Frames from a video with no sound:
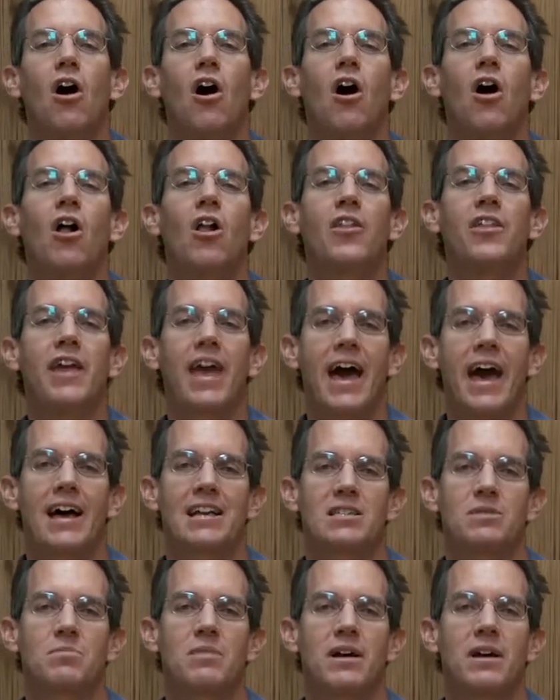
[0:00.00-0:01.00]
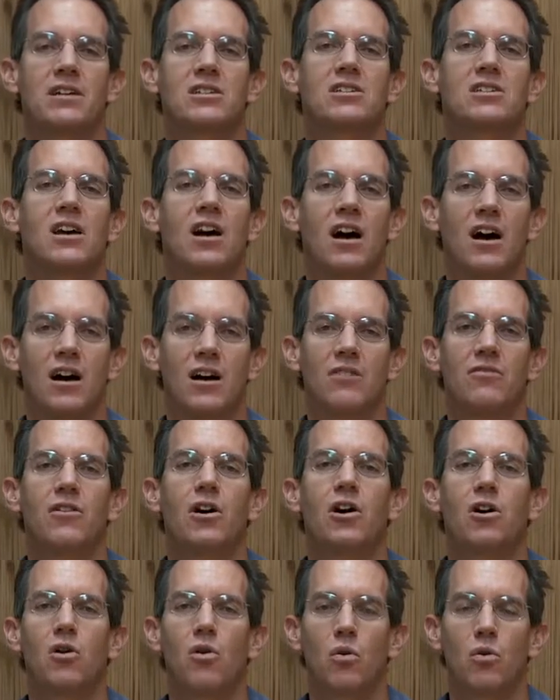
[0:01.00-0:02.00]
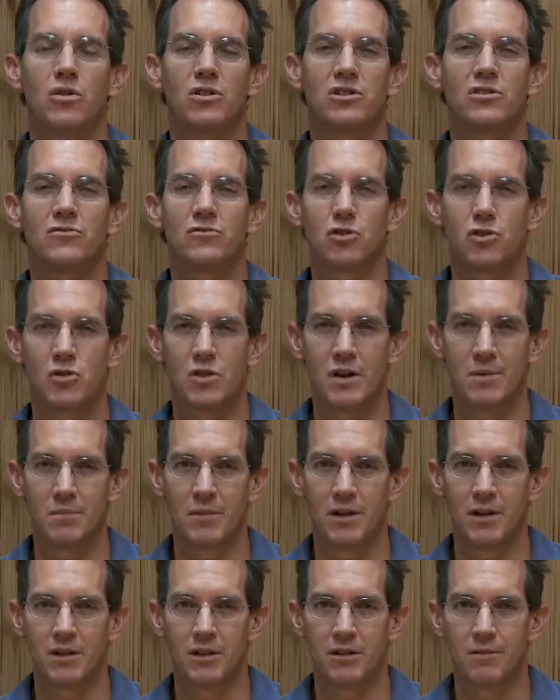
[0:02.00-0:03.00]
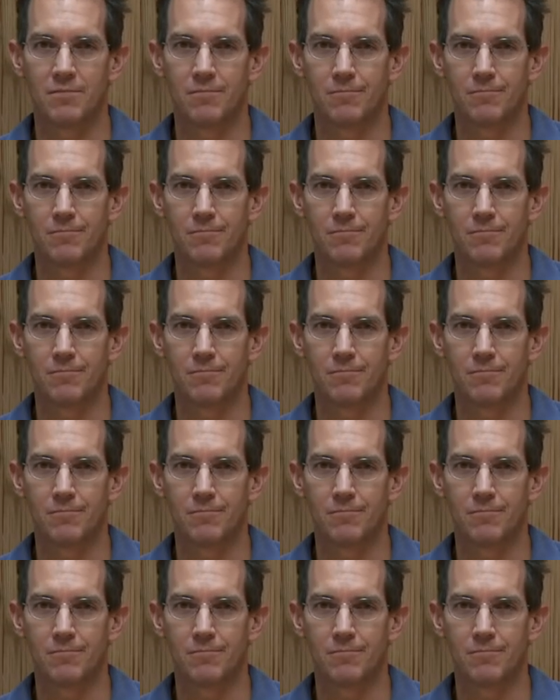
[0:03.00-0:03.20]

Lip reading: all the aspects of a course of treatment.